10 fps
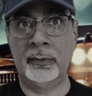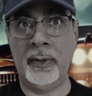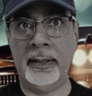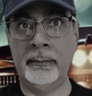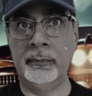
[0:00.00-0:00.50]

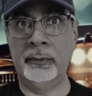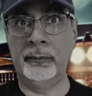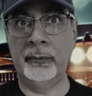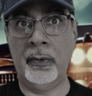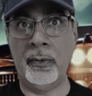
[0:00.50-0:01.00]
Tuen
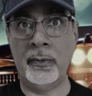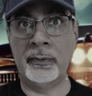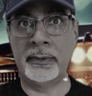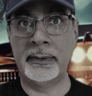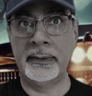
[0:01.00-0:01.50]
Mun
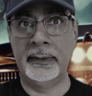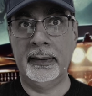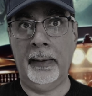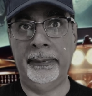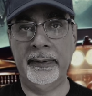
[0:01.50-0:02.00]
Road,
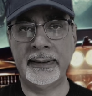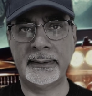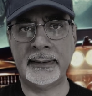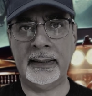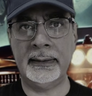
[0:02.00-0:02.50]
appearing
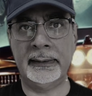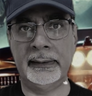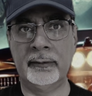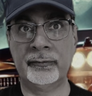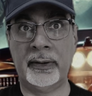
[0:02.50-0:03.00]

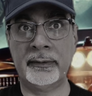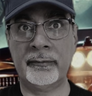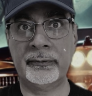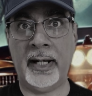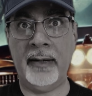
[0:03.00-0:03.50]
suddenly in front
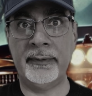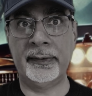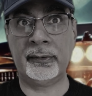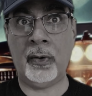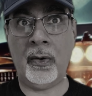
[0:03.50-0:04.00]
of
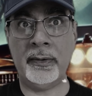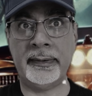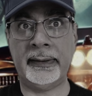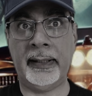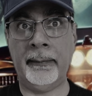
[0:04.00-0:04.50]
drivers,
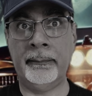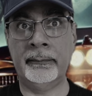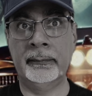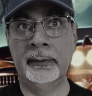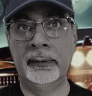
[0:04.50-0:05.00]
causing
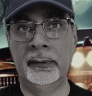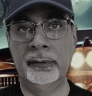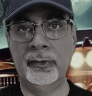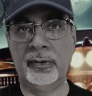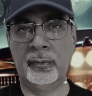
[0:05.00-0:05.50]
them
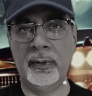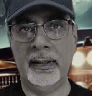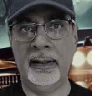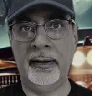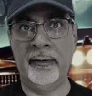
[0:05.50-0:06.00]
to
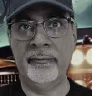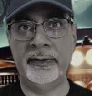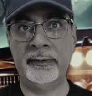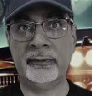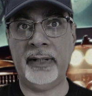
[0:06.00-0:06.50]
swerve
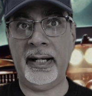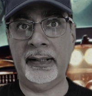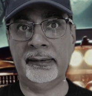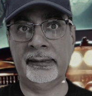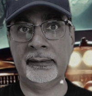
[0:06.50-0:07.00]
and
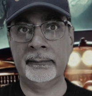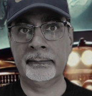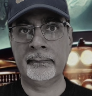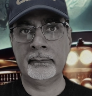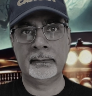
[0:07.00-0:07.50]
crash.
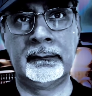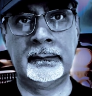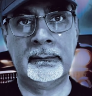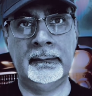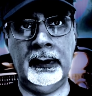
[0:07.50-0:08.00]

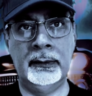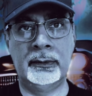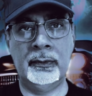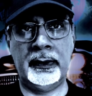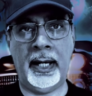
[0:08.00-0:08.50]
In
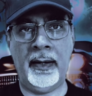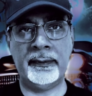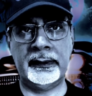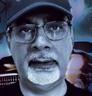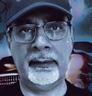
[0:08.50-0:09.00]

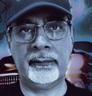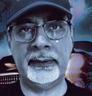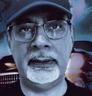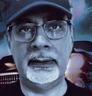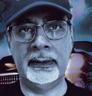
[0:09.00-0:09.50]

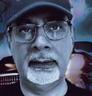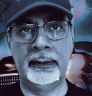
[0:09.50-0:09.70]
2003,